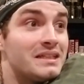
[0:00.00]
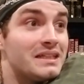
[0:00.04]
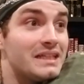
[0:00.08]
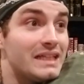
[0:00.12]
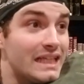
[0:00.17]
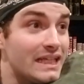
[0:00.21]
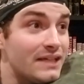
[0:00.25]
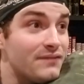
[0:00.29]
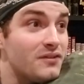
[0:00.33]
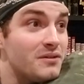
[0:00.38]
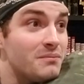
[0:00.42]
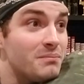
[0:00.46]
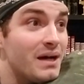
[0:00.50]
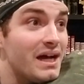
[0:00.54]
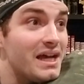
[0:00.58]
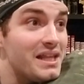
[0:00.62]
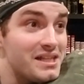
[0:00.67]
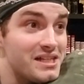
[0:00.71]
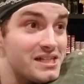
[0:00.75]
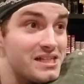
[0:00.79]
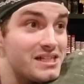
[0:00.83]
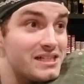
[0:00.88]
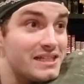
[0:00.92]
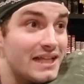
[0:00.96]
Even by
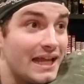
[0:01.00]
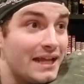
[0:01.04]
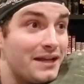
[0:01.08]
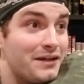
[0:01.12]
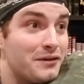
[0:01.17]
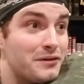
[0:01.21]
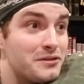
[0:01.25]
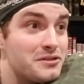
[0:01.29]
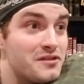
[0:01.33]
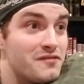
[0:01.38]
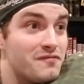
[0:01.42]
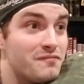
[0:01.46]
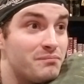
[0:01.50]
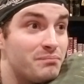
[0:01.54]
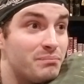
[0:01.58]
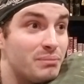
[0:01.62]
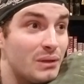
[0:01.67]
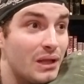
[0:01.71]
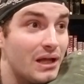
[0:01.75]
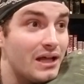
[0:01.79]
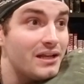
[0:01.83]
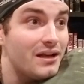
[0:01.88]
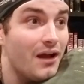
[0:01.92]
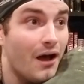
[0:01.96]
the standards of
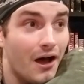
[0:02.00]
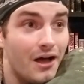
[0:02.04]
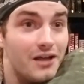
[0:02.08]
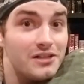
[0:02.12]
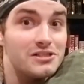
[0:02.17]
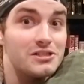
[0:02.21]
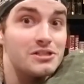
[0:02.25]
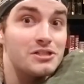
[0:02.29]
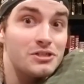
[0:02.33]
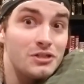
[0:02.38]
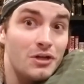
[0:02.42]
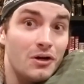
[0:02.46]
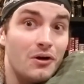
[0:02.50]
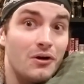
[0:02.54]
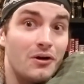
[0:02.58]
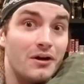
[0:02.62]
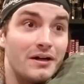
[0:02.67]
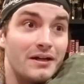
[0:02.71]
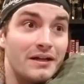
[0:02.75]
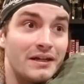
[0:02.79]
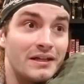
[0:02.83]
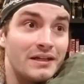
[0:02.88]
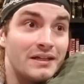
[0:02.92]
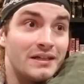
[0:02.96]
Blut Aus
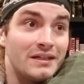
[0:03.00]
Nord,